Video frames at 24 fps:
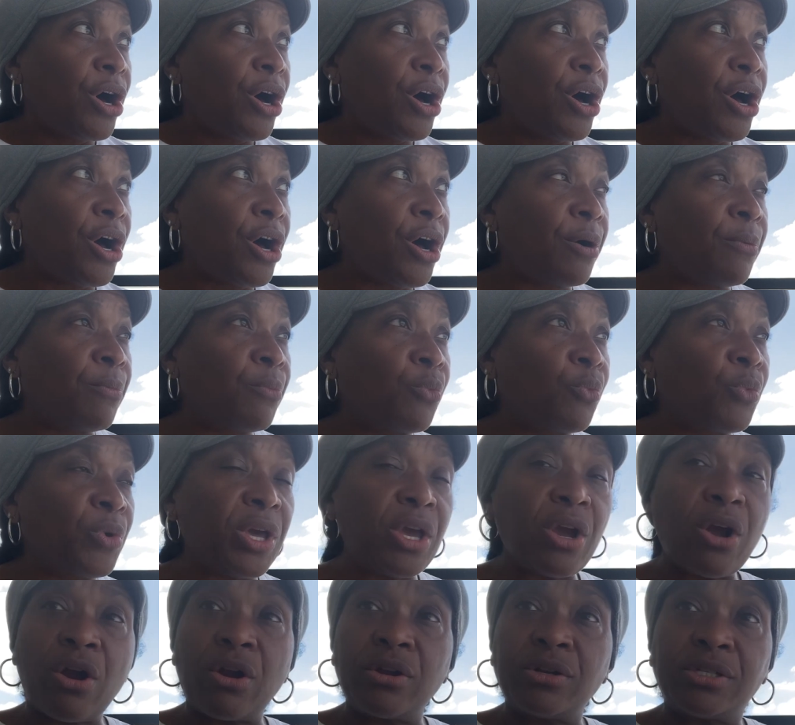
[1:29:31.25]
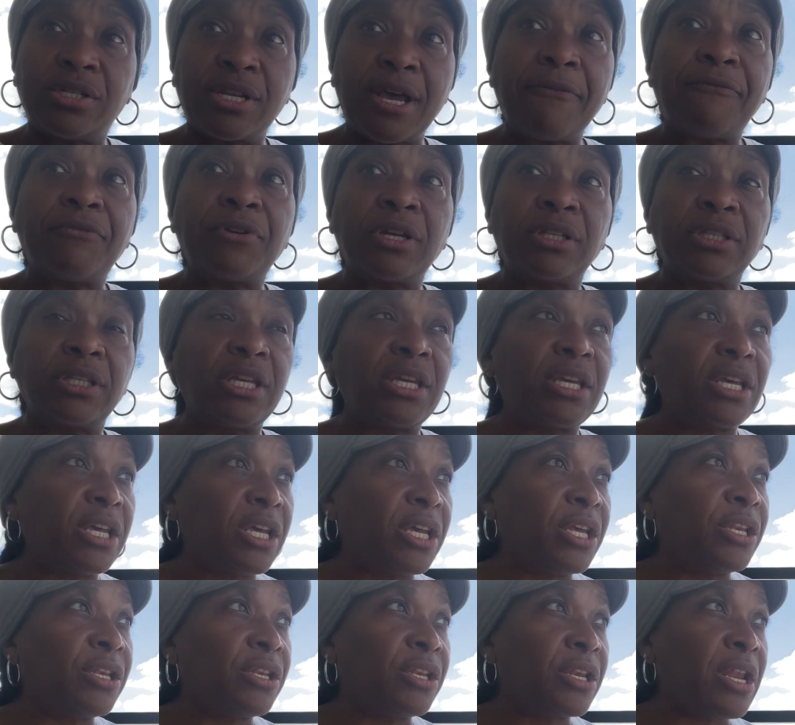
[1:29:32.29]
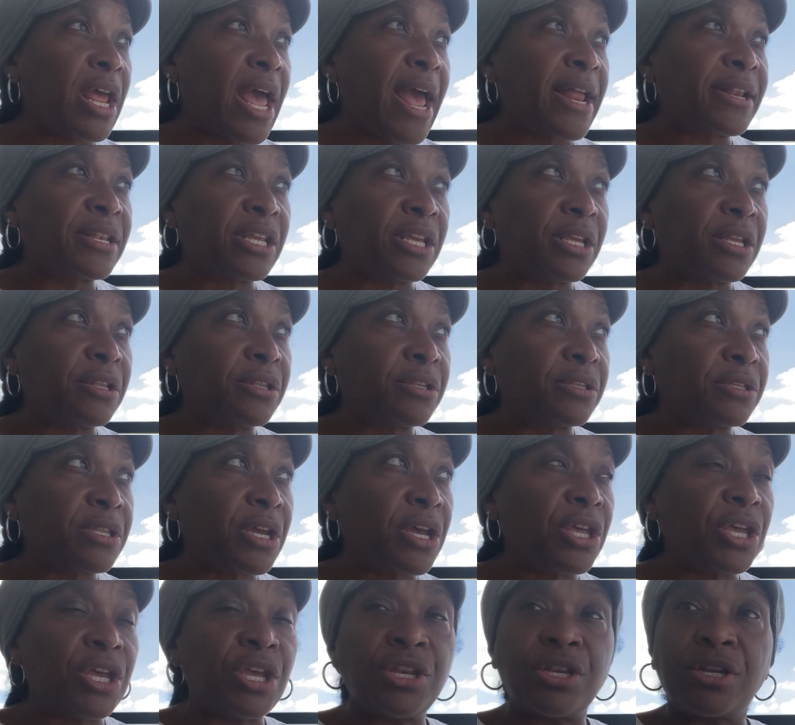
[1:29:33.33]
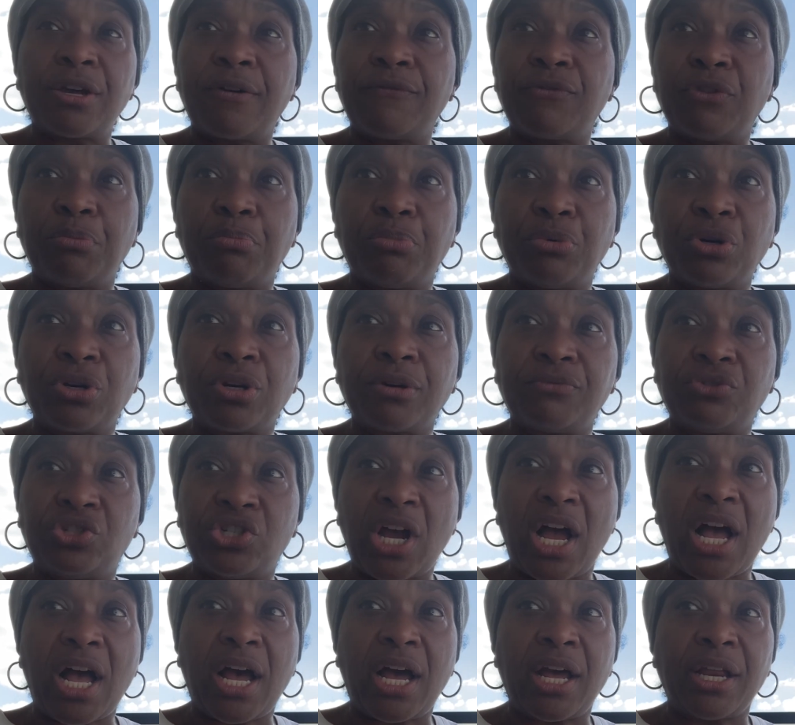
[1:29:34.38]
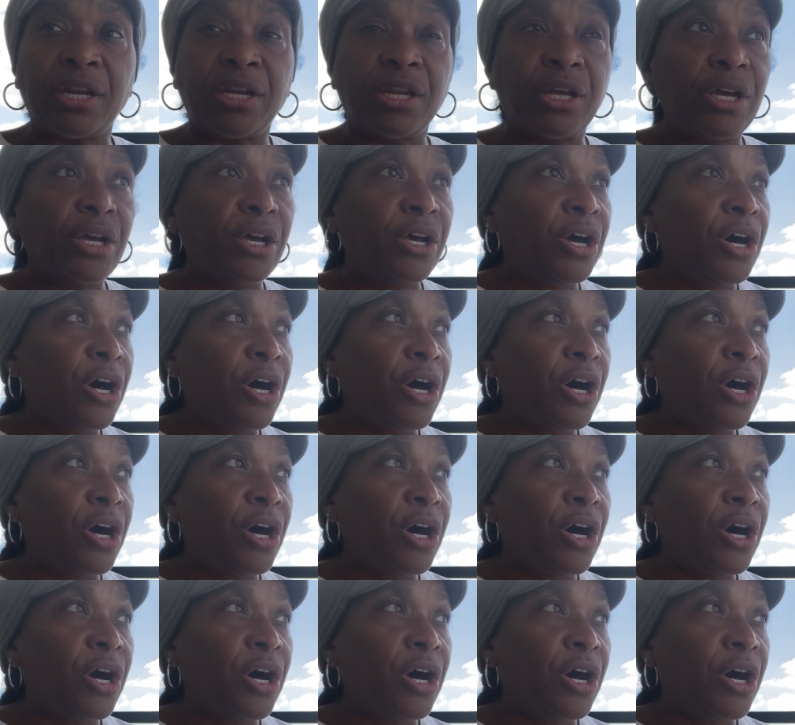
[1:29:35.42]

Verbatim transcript: Um, we are definitely in at the, the end of the book of John.